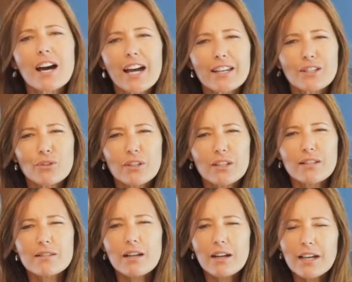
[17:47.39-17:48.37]
I know that
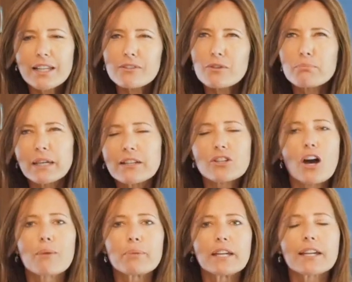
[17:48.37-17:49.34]
it's kind of a big
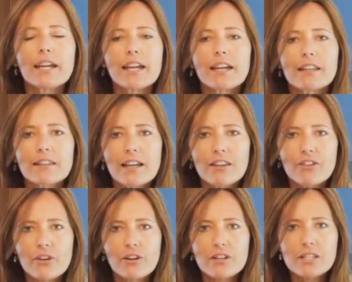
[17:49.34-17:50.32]
topic and that
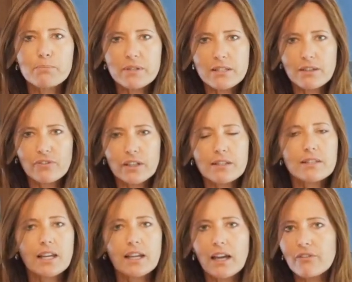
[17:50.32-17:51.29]
there are specifics
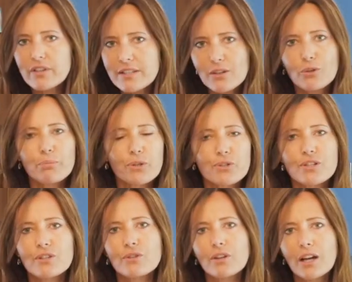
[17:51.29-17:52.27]
to every single
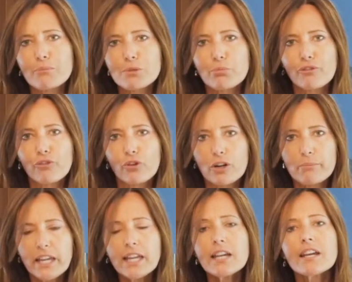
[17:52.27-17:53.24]
person who comes before
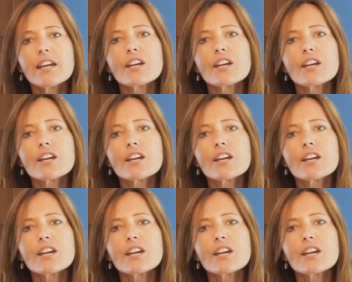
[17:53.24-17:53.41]
me.